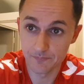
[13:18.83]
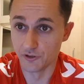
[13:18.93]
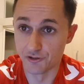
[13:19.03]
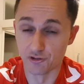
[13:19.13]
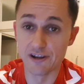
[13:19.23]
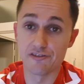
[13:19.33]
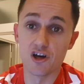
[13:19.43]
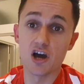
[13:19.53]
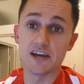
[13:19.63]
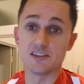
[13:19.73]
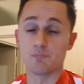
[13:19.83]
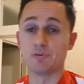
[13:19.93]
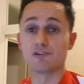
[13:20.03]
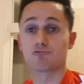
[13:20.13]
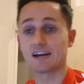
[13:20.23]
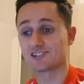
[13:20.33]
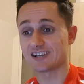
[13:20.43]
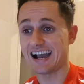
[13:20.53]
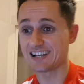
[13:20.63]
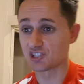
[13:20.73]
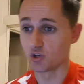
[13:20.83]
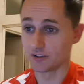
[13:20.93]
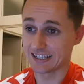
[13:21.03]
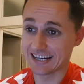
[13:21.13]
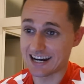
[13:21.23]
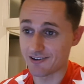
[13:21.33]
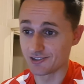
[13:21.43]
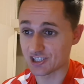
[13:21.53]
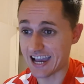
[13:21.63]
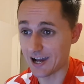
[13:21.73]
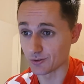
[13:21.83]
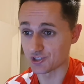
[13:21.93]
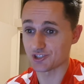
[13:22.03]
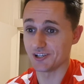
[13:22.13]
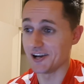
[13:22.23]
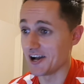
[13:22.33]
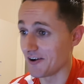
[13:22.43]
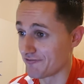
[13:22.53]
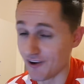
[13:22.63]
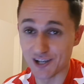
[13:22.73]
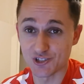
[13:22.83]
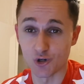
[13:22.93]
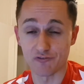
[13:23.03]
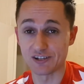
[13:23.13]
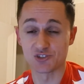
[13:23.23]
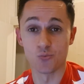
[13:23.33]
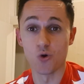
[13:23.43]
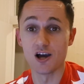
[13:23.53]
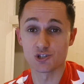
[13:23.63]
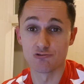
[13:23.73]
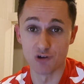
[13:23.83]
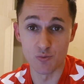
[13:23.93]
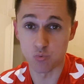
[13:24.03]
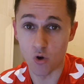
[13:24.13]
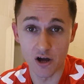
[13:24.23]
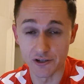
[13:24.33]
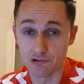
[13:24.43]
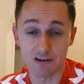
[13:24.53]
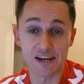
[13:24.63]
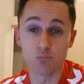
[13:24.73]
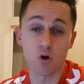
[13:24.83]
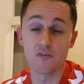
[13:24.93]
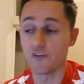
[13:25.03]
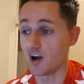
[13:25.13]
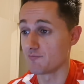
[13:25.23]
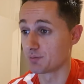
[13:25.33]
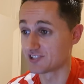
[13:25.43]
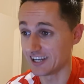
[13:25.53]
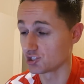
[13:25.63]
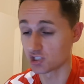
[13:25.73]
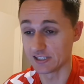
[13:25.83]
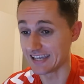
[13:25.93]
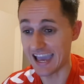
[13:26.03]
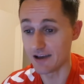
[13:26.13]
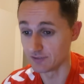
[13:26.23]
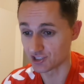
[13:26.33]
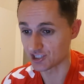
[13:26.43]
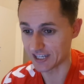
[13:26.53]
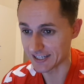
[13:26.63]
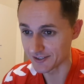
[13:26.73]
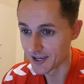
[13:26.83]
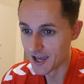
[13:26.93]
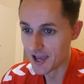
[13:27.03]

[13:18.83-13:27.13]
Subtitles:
3:30, the big race at Ascot, the Clarence House. First off, it's the worst Group 1, the Grade 1, that I've potentially ever seen.